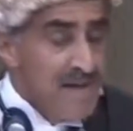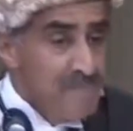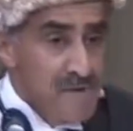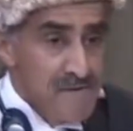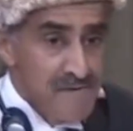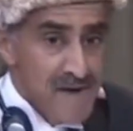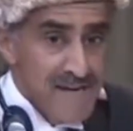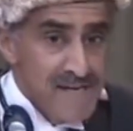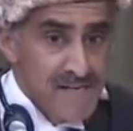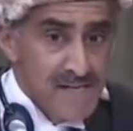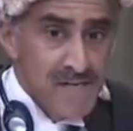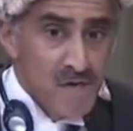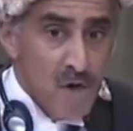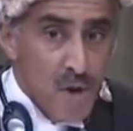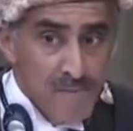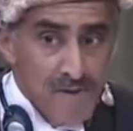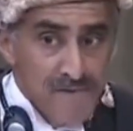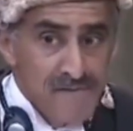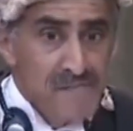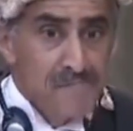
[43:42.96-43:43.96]
have provided a
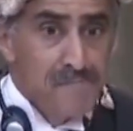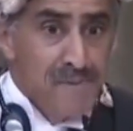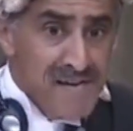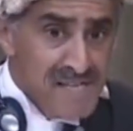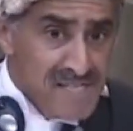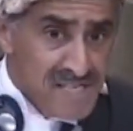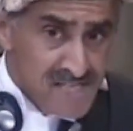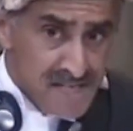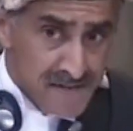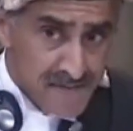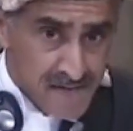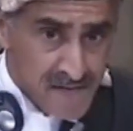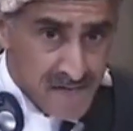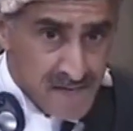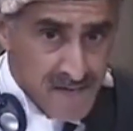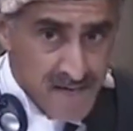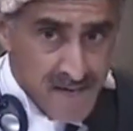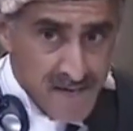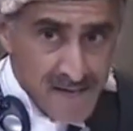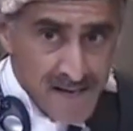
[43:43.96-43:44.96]
copy of his birth
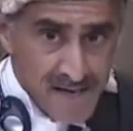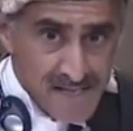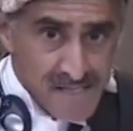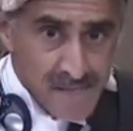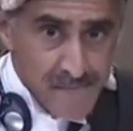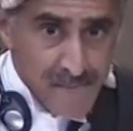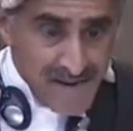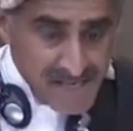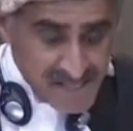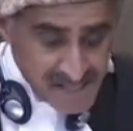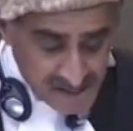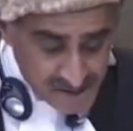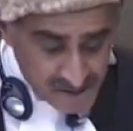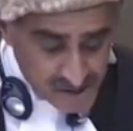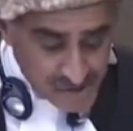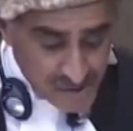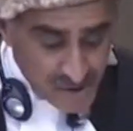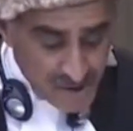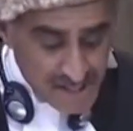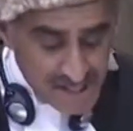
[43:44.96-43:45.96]
certificate, as the Mexican
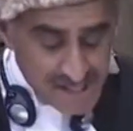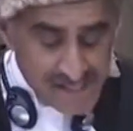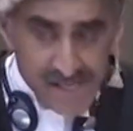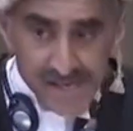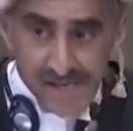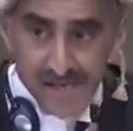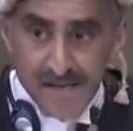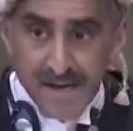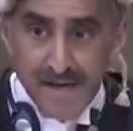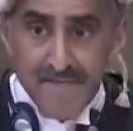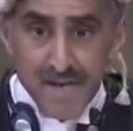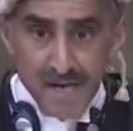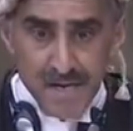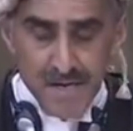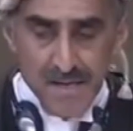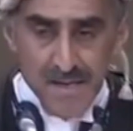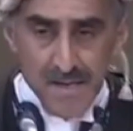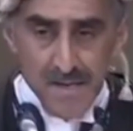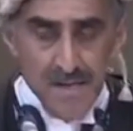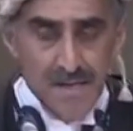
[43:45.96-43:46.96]
authorities did in
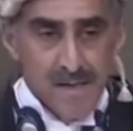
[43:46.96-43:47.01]
Havana.